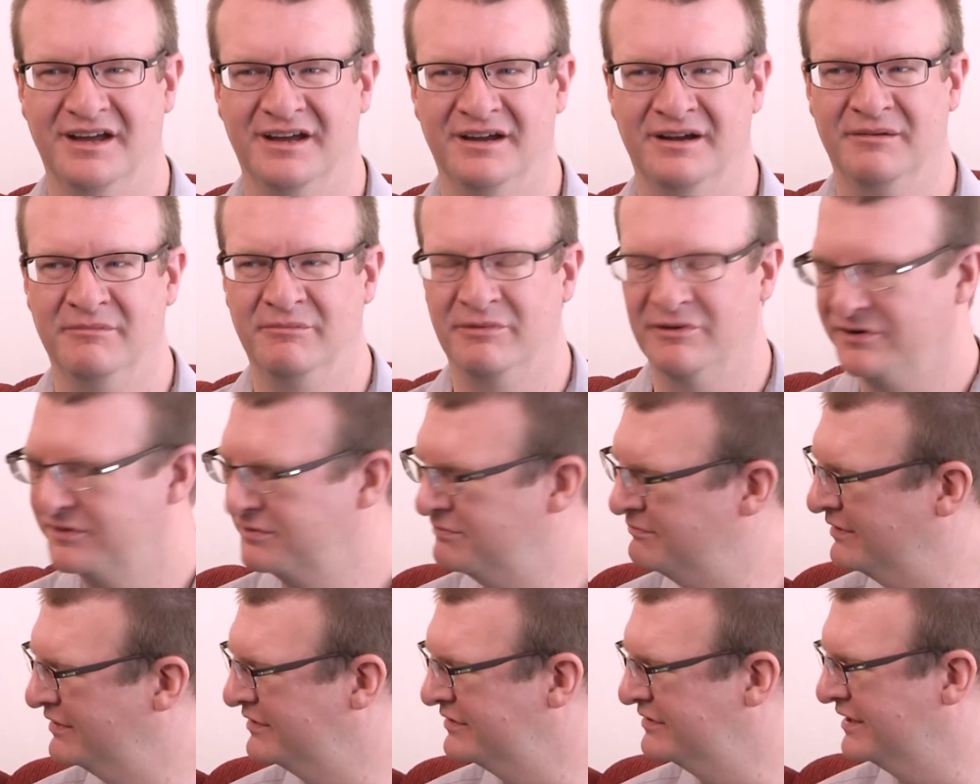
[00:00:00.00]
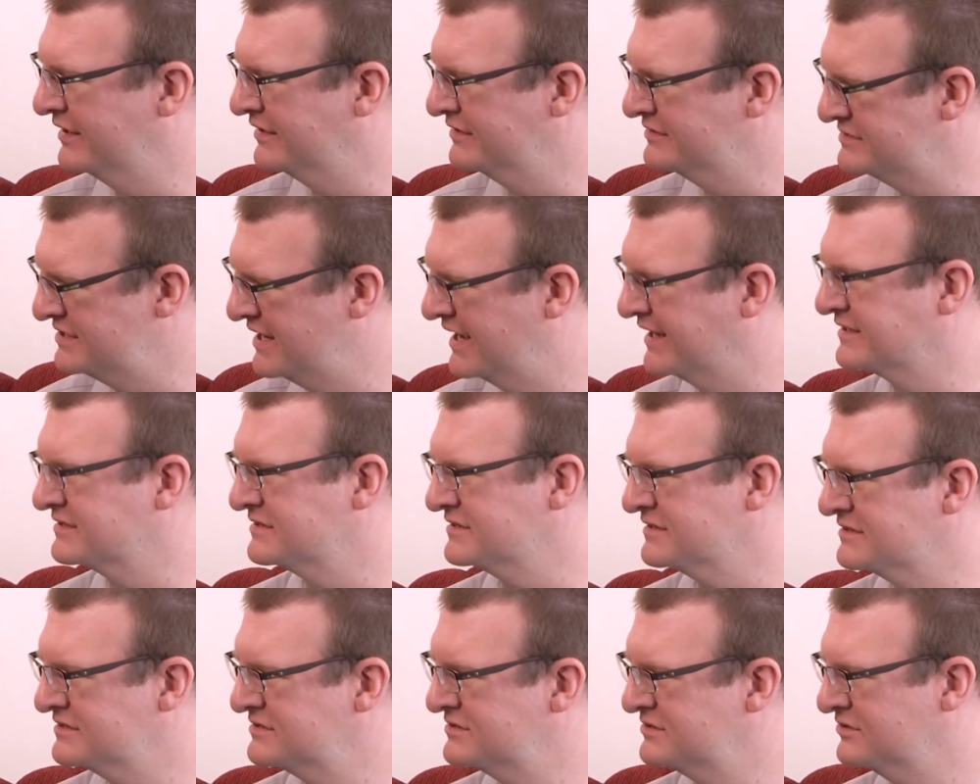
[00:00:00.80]
a birth mother down in
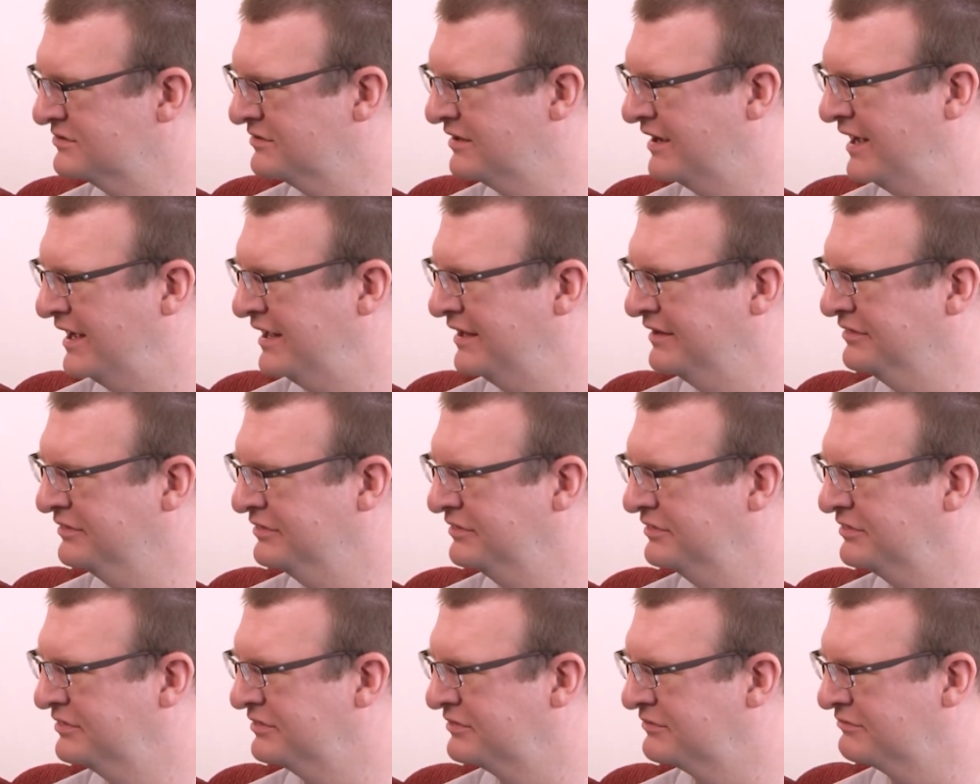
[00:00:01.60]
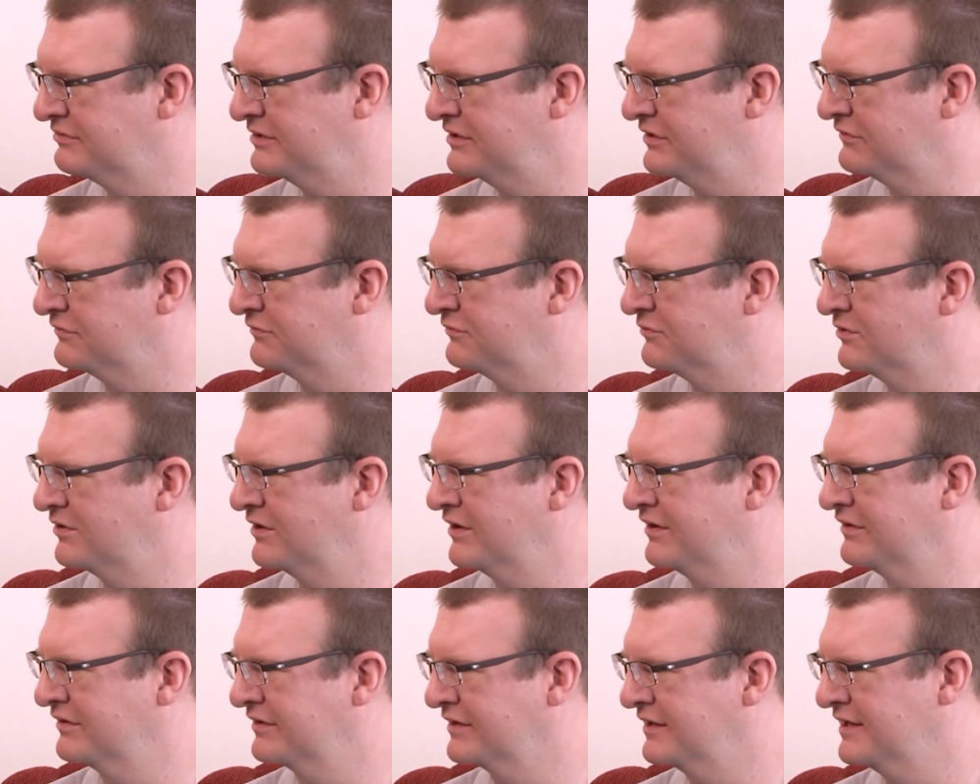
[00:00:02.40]
Texas who had three or
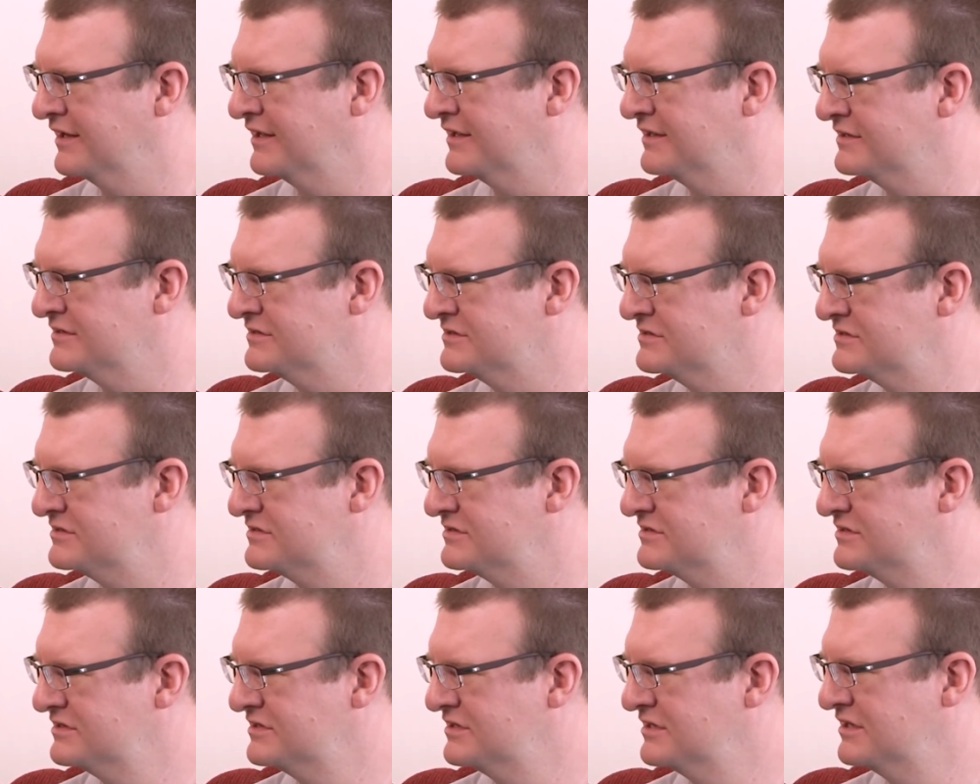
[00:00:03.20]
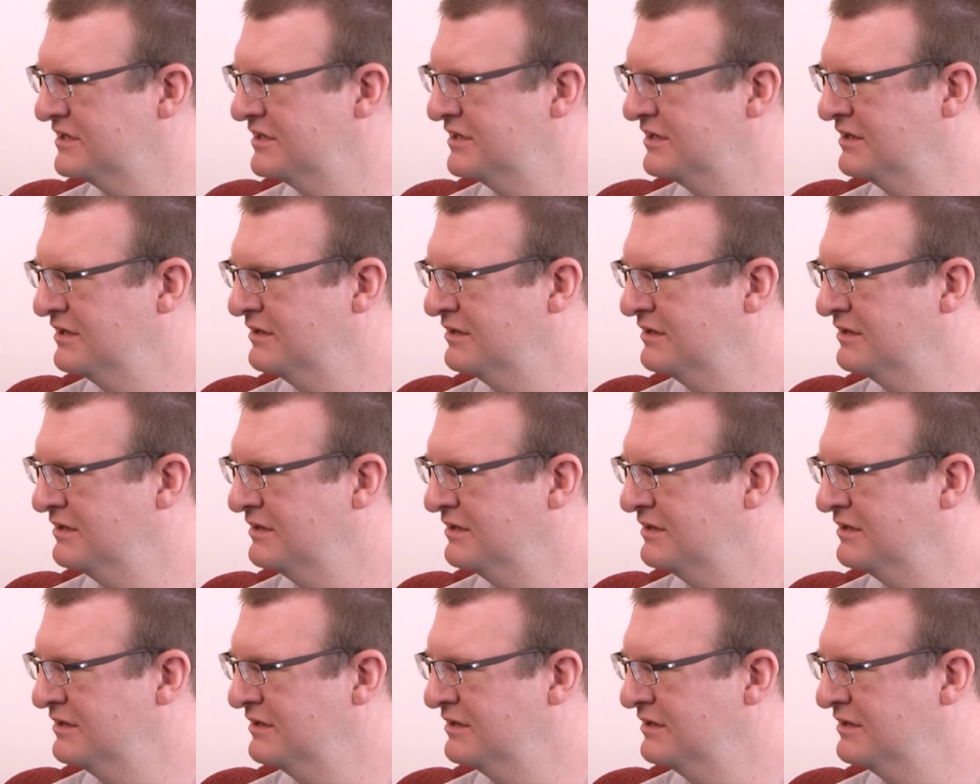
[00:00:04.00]
four other kids. Mm-hmm.